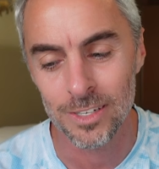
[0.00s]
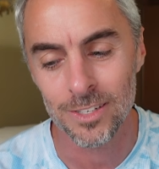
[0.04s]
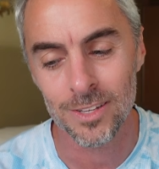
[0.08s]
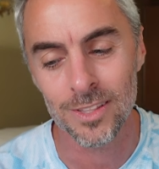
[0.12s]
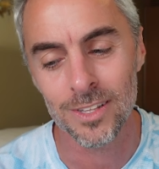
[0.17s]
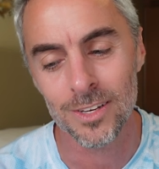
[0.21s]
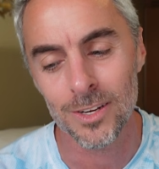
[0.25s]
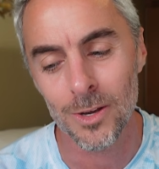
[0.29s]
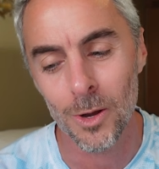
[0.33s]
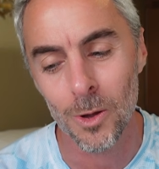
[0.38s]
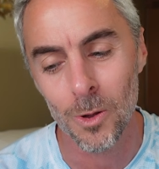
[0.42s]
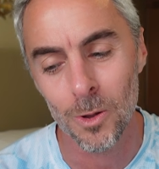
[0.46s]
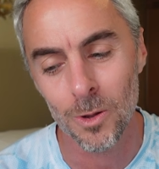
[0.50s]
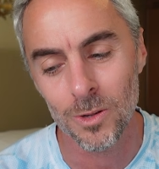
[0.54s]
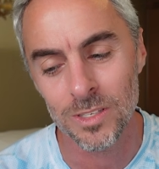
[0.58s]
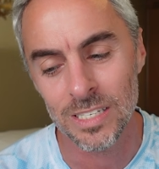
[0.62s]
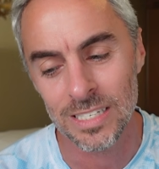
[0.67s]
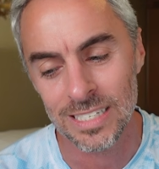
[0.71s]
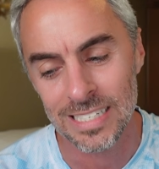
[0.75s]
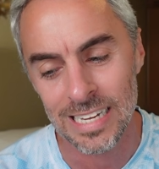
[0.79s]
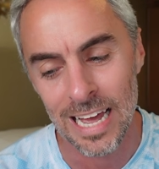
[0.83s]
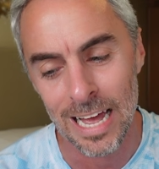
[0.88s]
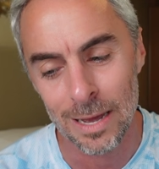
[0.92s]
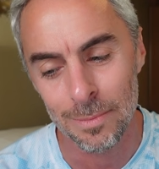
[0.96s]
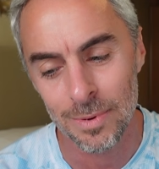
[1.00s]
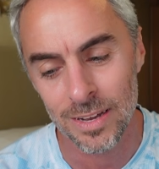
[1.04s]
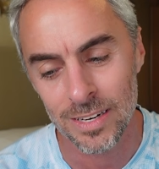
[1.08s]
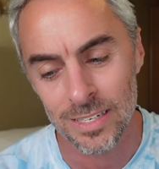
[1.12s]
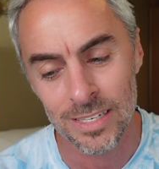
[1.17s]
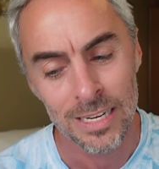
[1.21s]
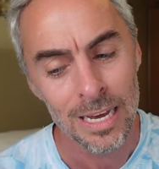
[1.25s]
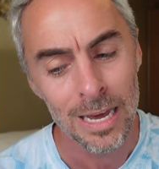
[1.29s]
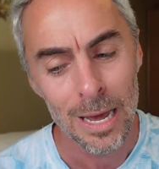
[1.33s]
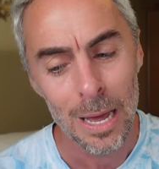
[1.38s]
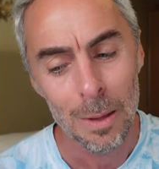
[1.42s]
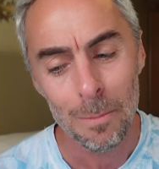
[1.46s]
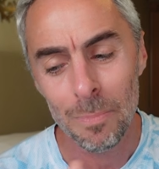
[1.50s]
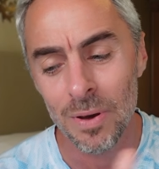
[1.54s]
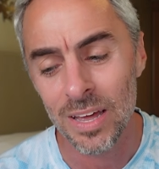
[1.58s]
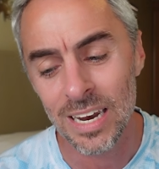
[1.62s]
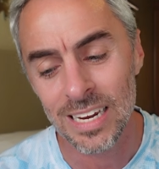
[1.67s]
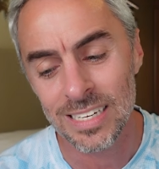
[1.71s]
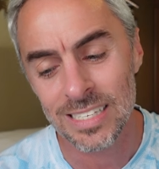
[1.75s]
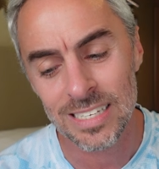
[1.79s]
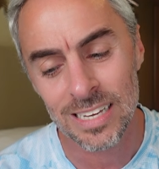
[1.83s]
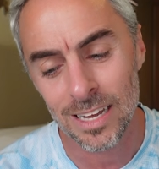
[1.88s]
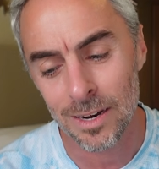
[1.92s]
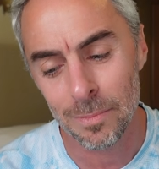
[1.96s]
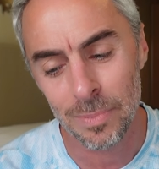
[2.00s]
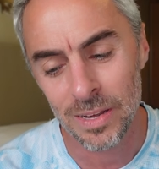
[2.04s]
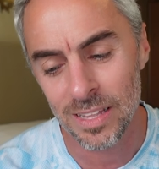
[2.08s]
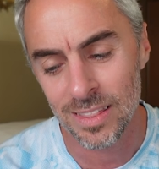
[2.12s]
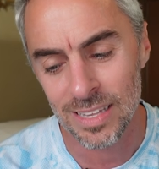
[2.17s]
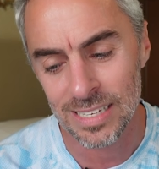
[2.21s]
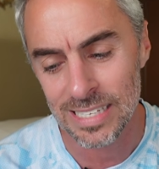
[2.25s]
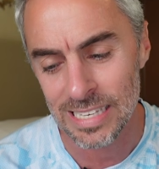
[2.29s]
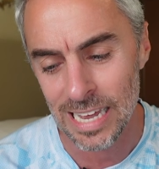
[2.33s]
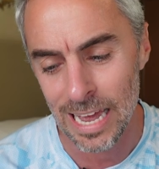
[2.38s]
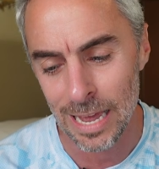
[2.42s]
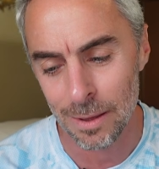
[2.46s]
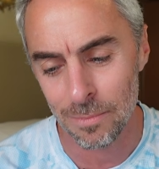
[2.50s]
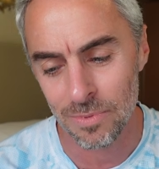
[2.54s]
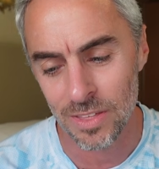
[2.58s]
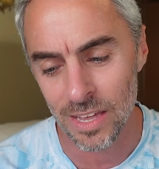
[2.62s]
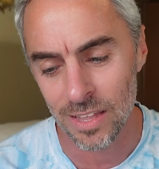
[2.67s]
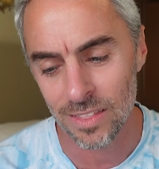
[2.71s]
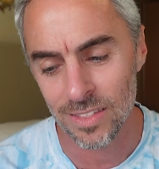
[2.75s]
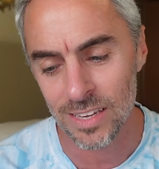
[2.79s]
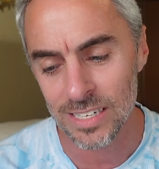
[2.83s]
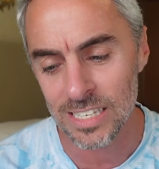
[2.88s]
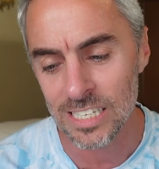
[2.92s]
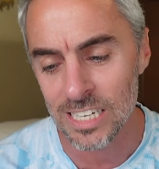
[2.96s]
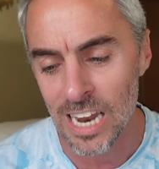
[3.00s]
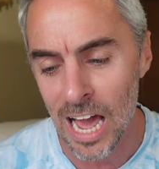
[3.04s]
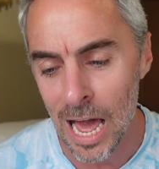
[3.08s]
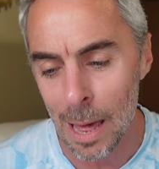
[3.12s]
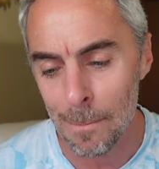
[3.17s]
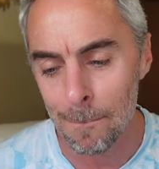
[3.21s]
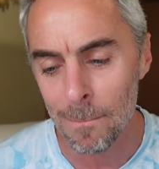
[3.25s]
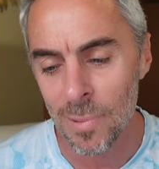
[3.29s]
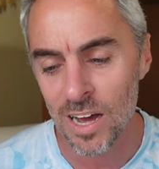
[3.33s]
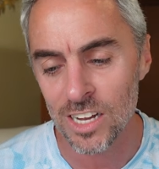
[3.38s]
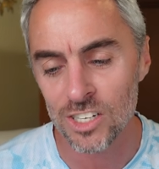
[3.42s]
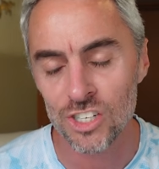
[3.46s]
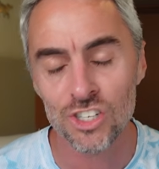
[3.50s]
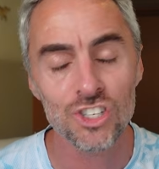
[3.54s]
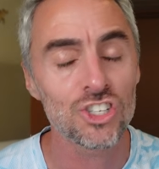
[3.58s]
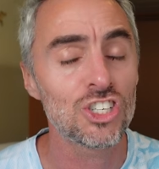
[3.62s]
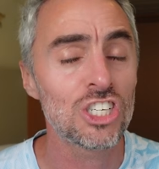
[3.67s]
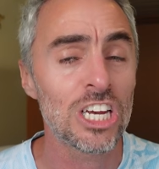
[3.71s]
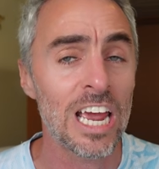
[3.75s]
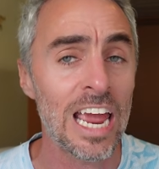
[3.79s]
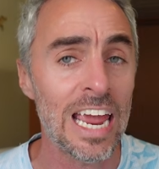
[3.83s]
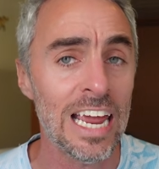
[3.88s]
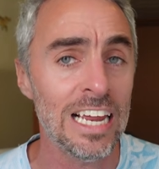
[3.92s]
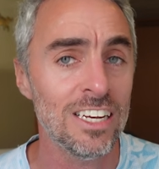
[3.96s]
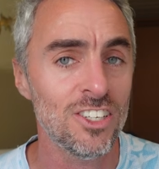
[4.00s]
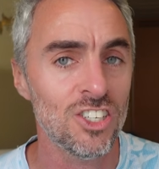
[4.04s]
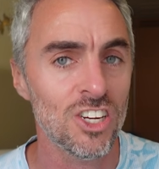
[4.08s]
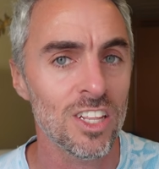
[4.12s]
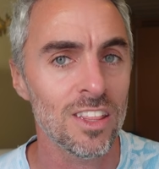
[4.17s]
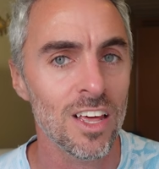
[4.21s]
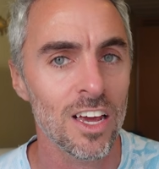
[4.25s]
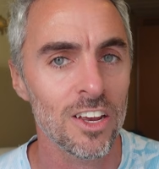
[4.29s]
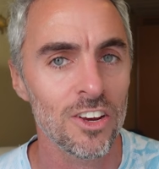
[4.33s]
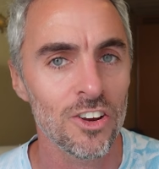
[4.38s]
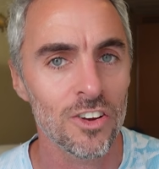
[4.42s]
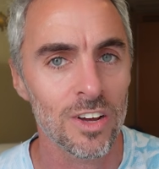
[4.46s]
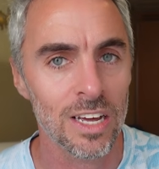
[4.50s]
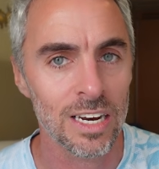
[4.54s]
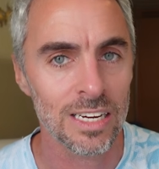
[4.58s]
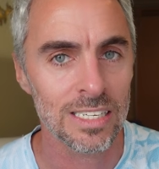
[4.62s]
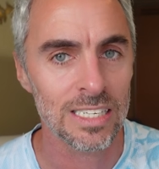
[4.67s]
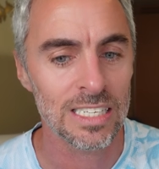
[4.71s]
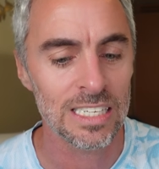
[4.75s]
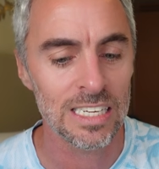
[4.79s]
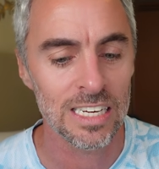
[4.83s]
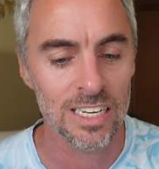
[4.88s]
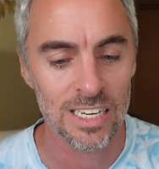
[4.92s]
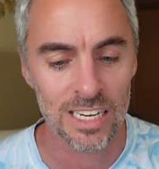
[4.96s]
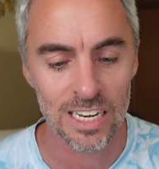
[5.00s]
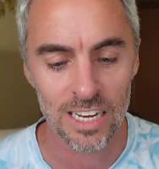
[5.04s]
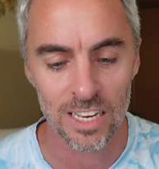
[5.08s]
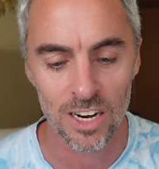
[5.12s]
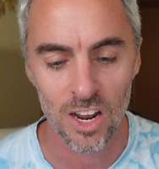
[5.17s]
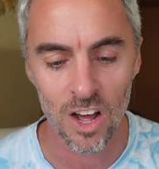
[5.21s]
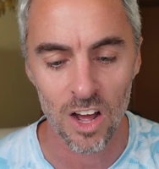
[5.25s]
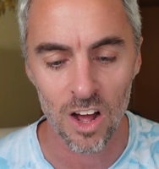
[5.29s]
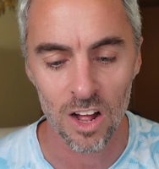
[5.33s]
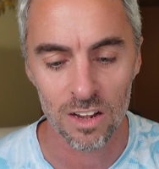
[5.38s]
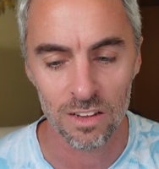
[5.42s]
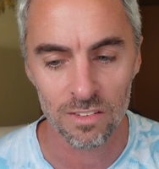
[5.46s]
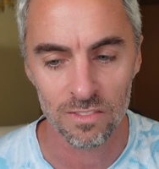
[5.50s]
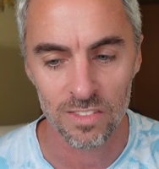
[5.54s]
into the gold, diamond, but it's going to be the same thing. There's not much change that you're going to see in all